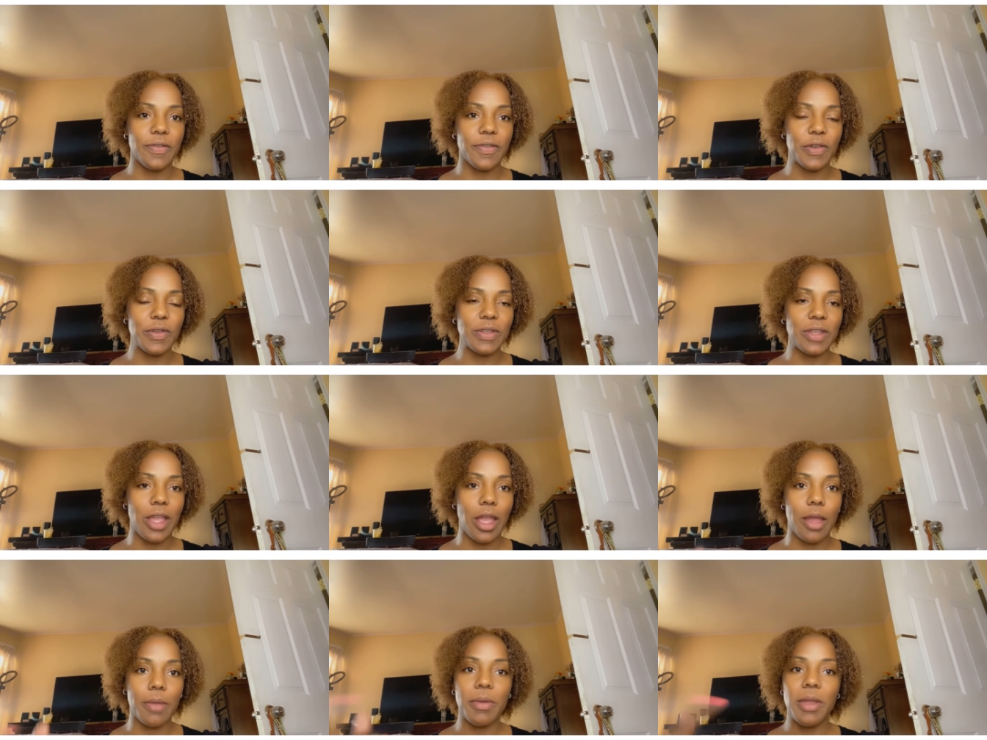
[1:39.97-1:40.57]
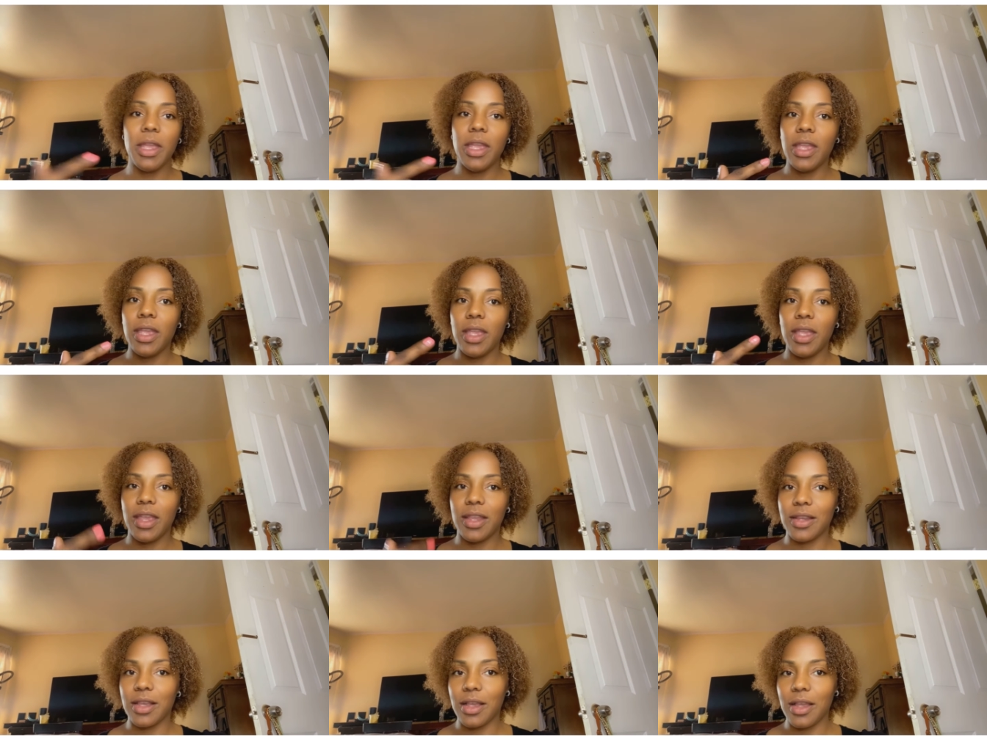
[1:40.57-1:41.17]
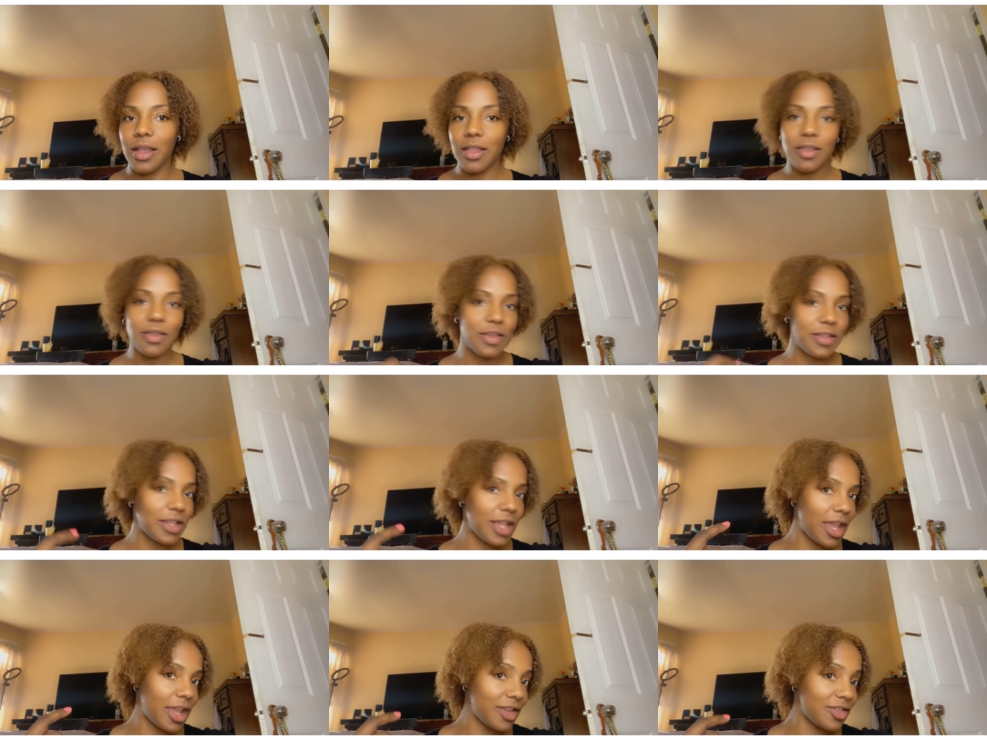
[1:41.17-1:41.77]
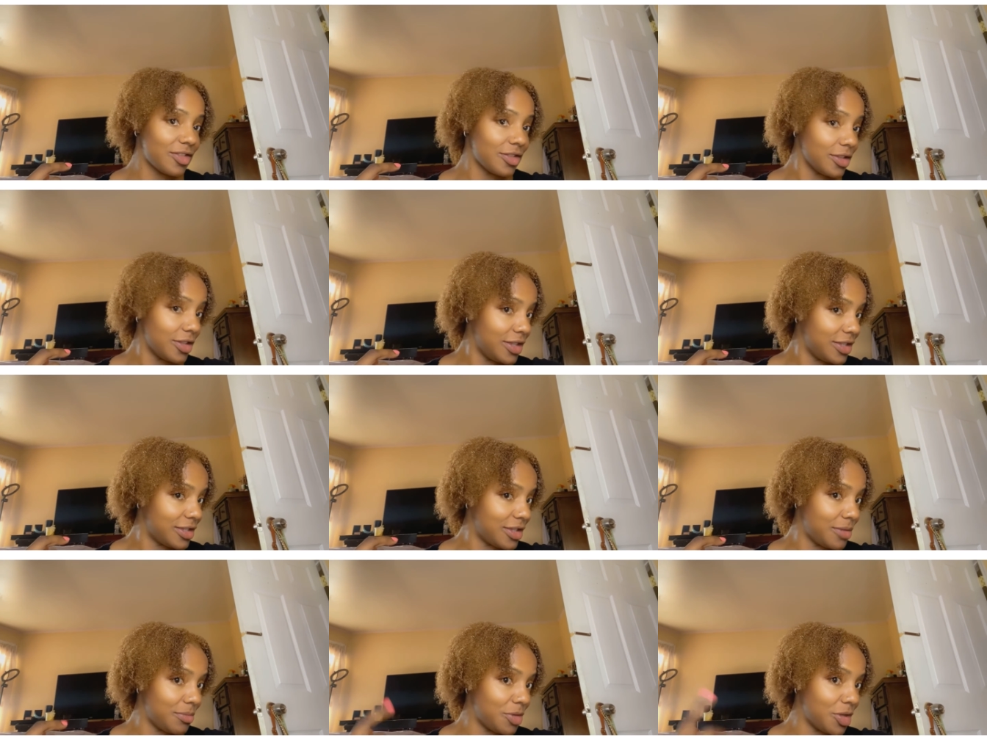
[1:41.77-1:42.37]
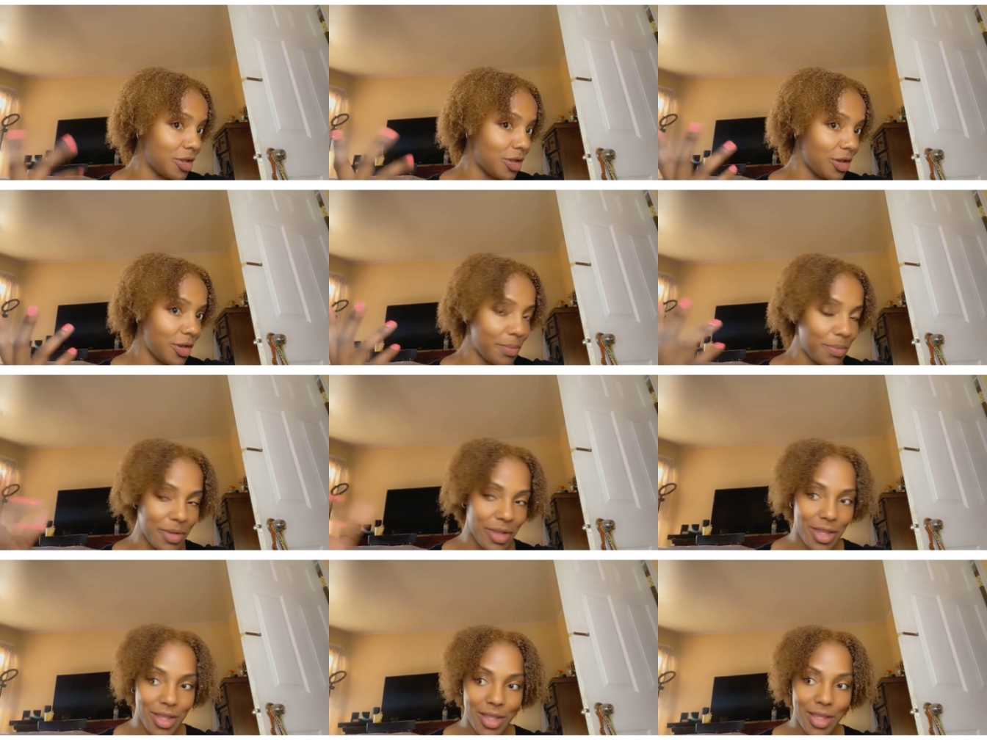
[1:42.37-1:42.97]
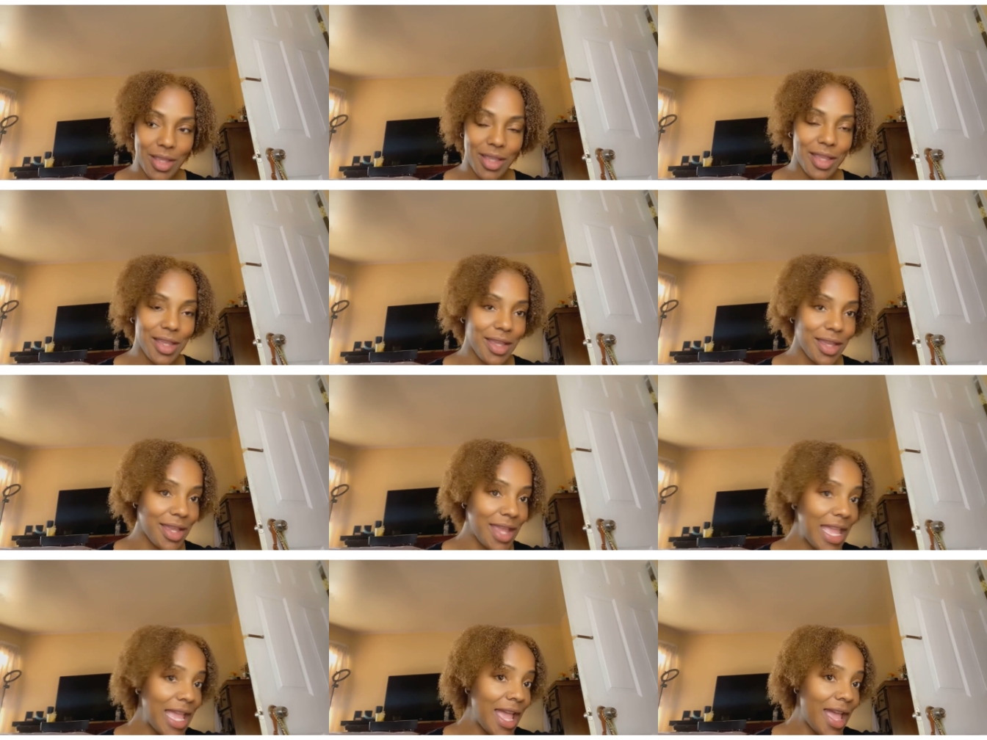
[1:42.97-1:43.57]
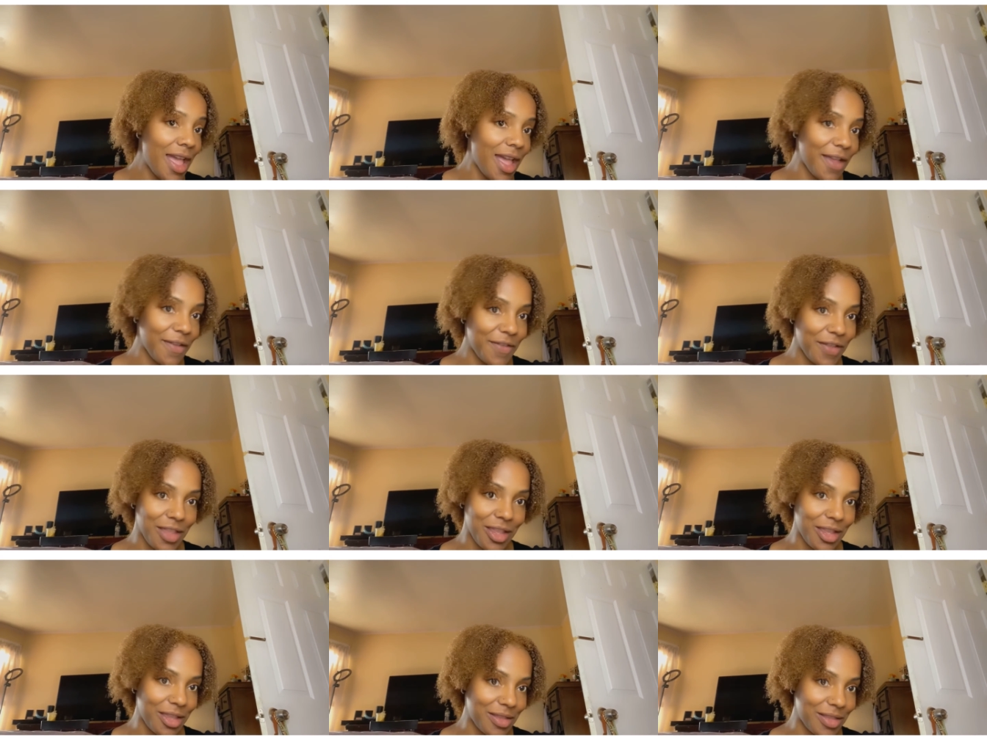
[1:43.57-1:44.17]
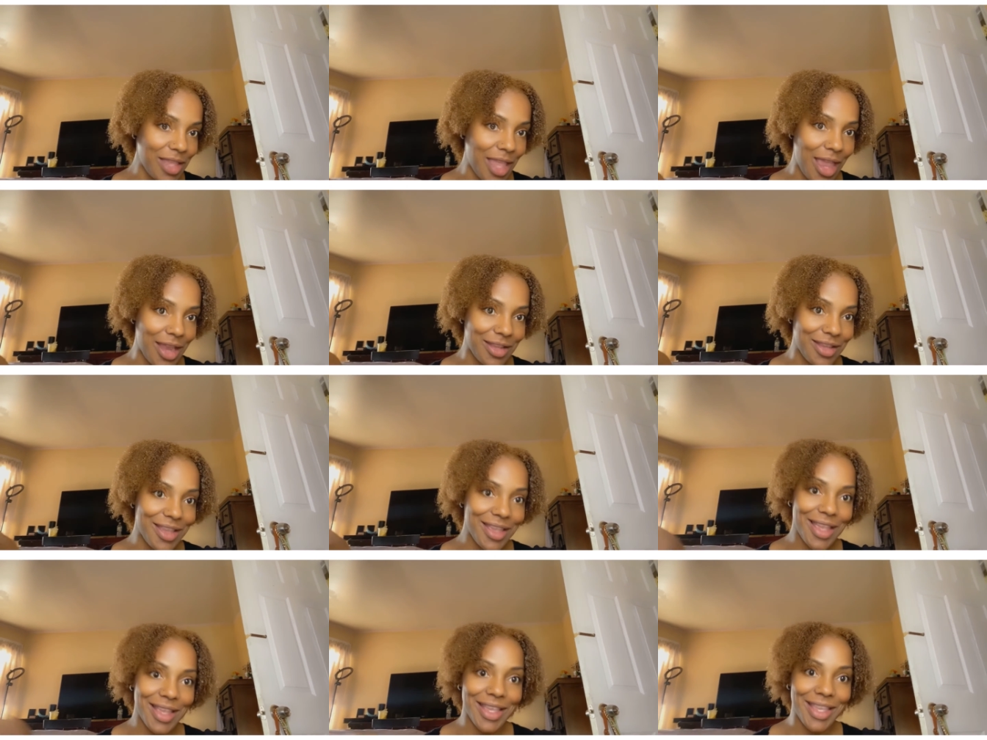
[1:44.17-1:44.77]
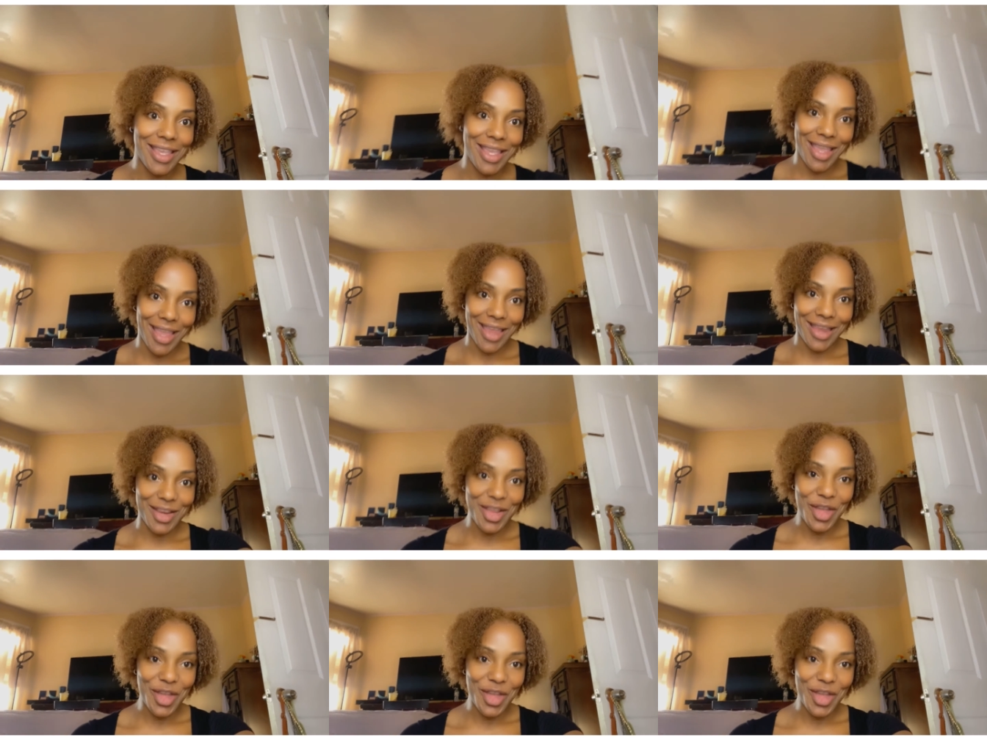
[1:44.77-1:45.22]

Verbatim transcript: first time and the color is actually similar but I feel like I dyed it again